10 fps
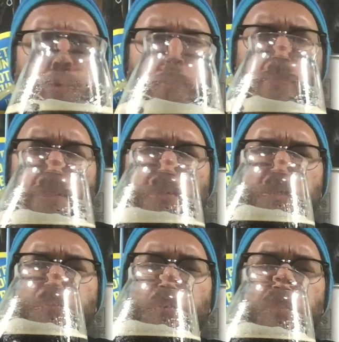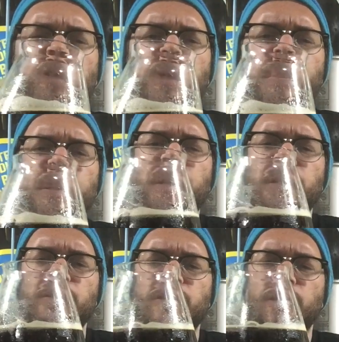boozy at
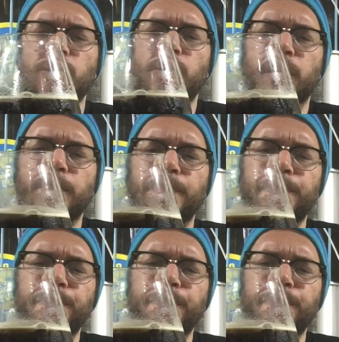6.3%, so